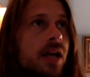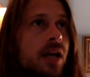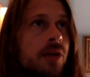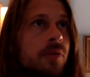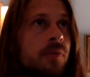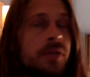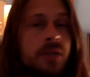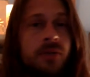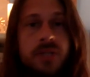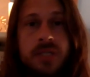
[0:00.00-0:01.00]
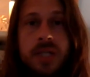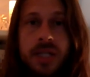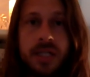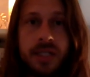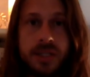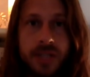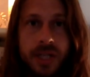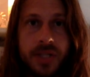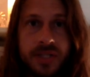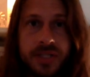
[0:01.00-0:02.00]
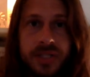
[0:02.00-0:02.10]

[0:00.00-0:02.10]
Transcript: when they're studying nakshatras.